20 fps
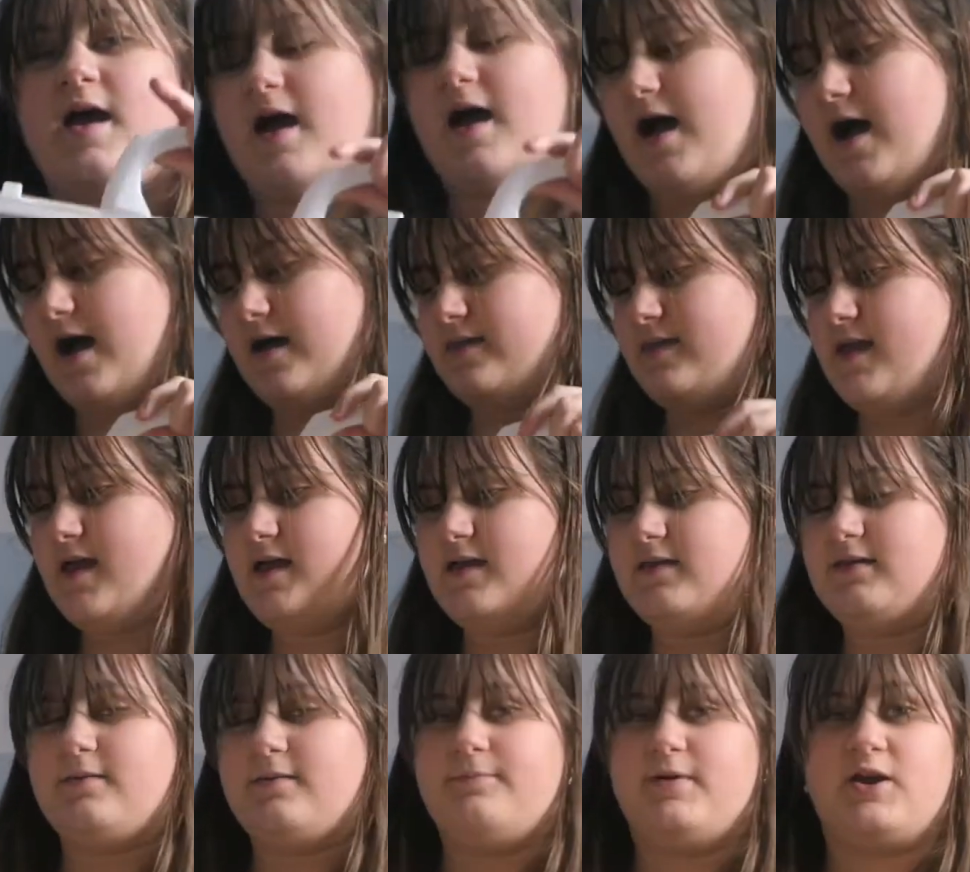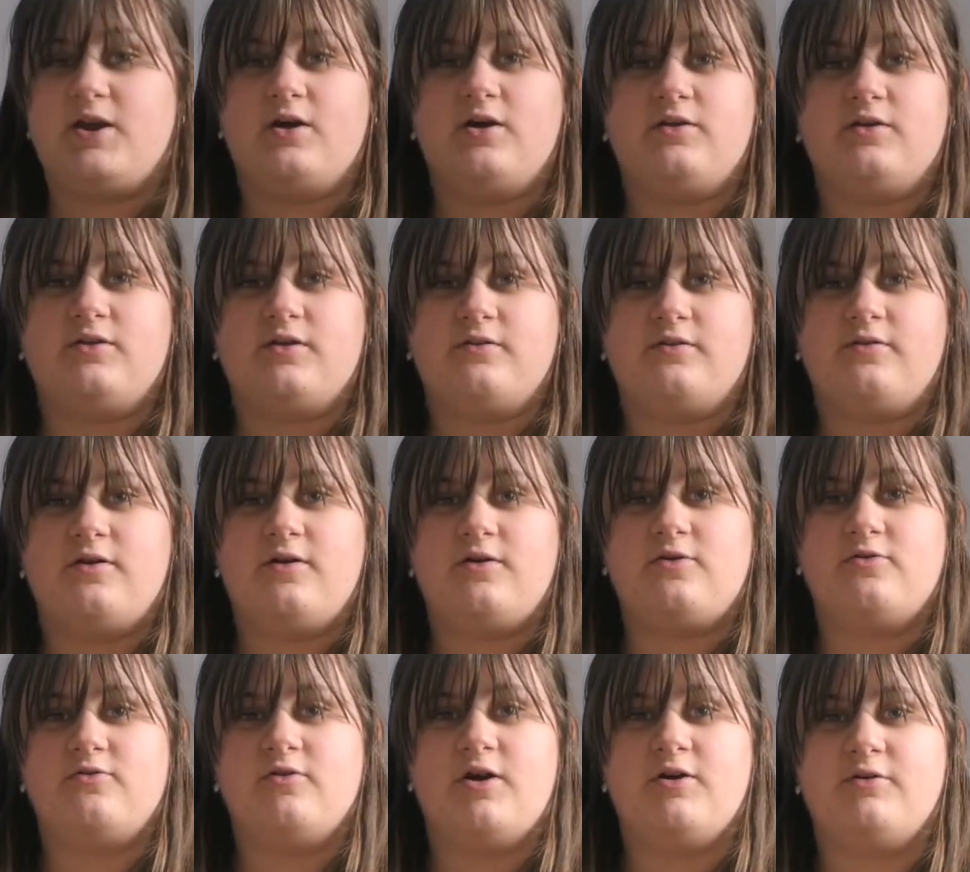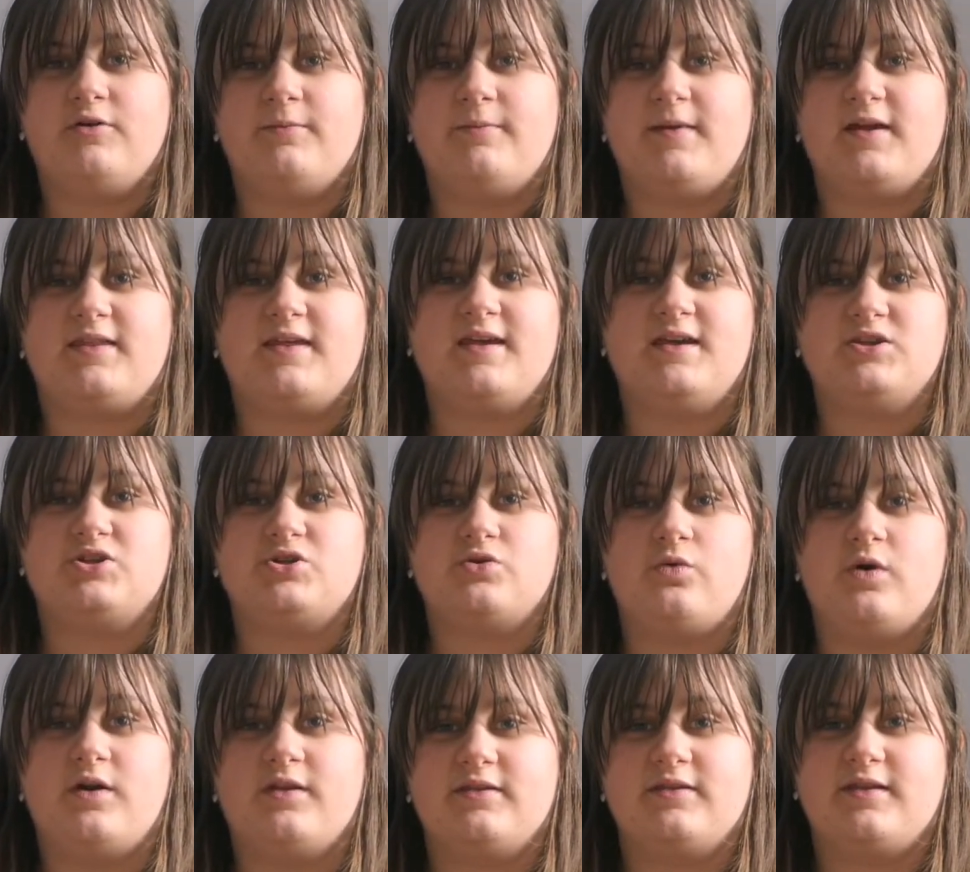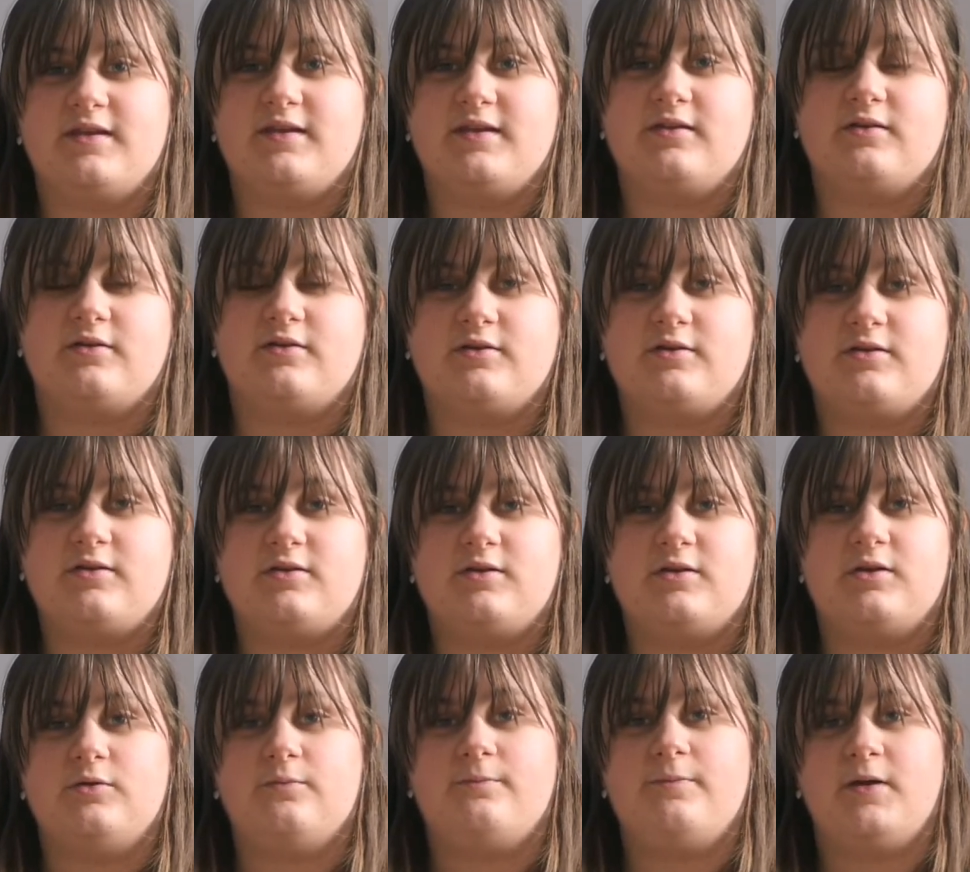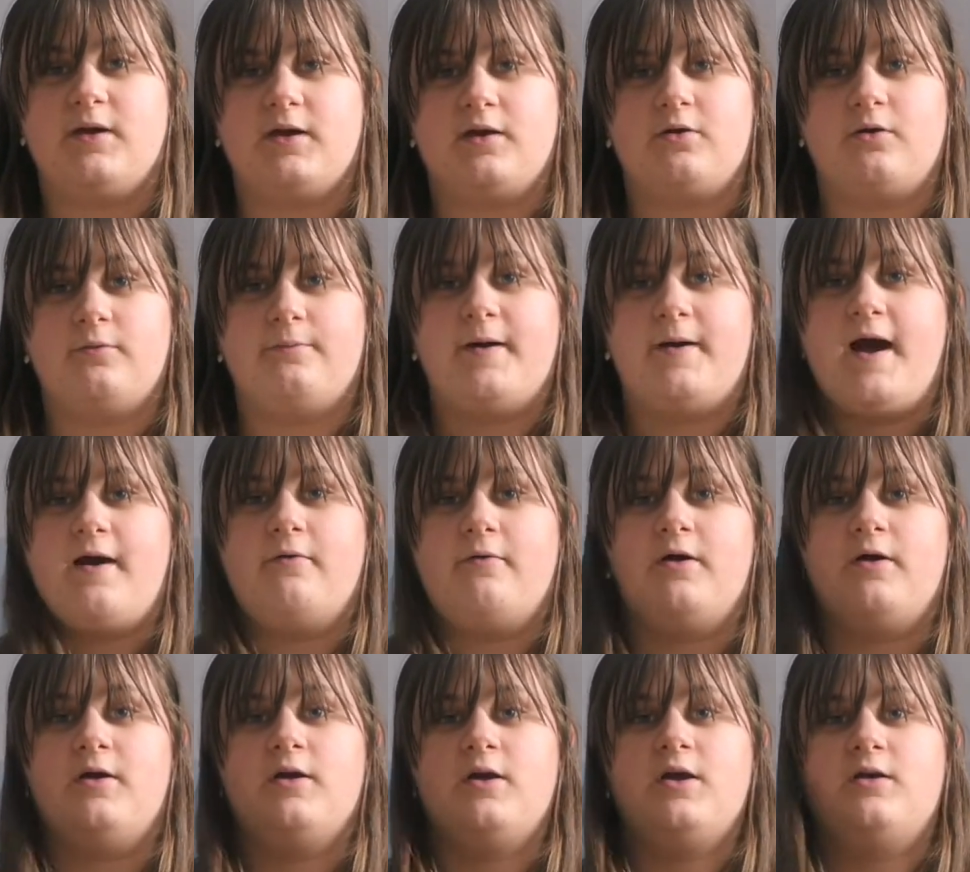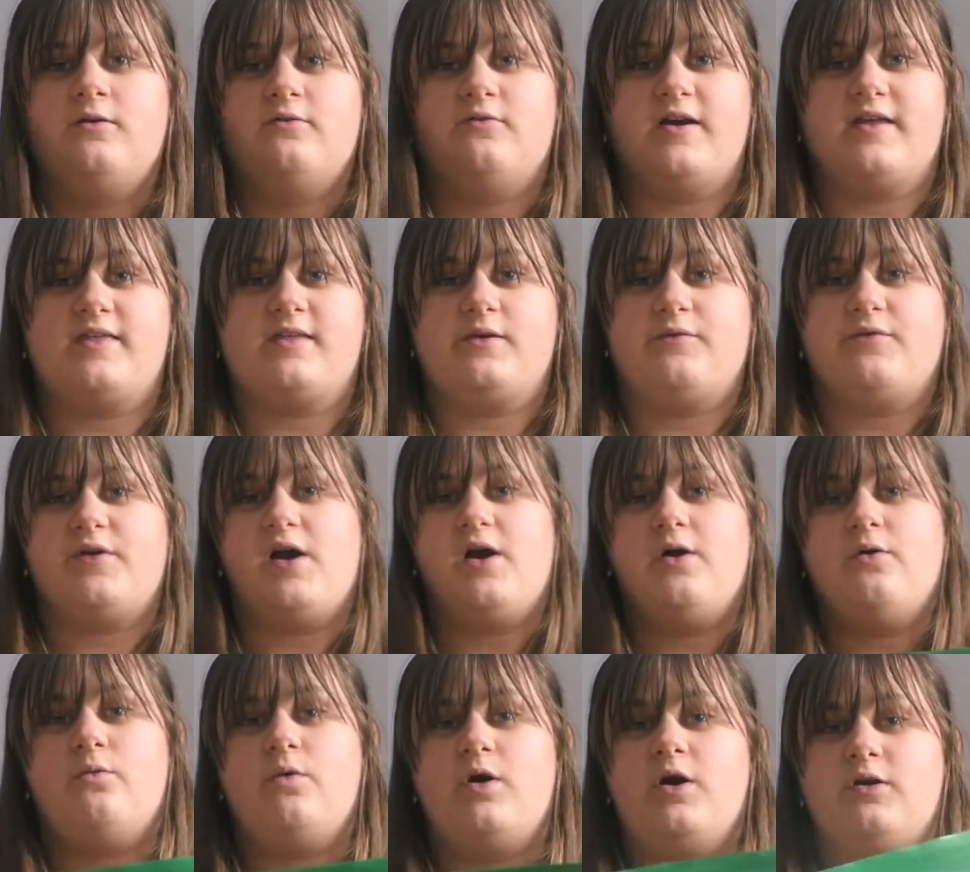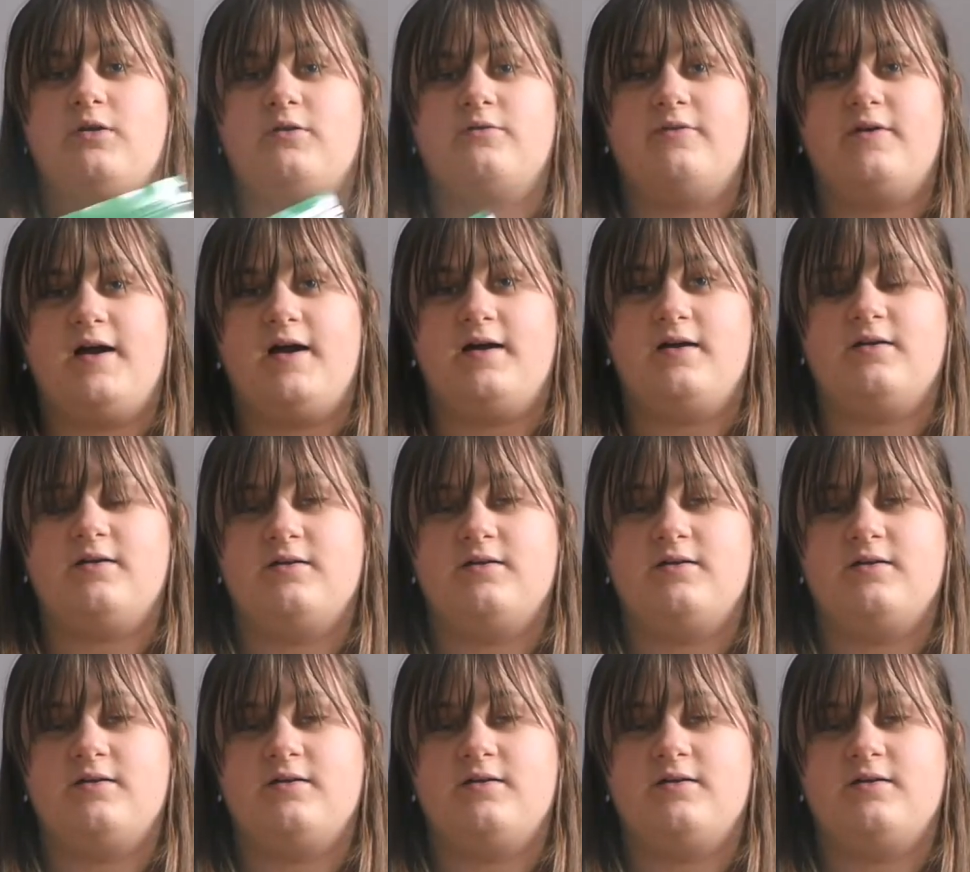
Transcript: And then because of Corona, my teacher wanted us to pick up our rest of our work that